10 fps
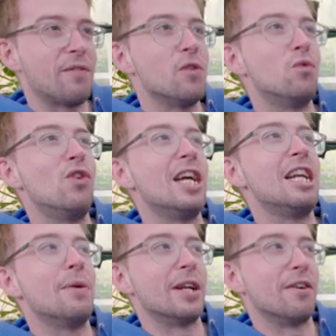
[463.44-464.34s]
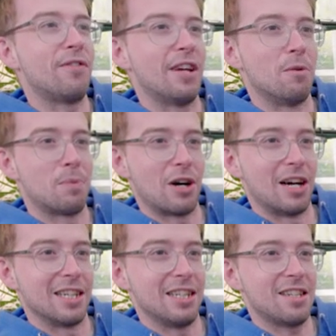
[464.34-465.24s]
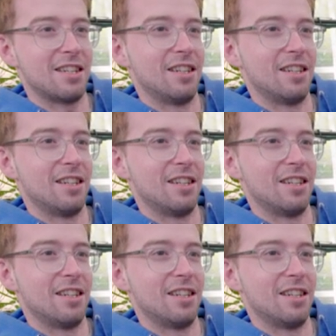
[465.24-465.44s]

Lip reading: If you really want to feel pride,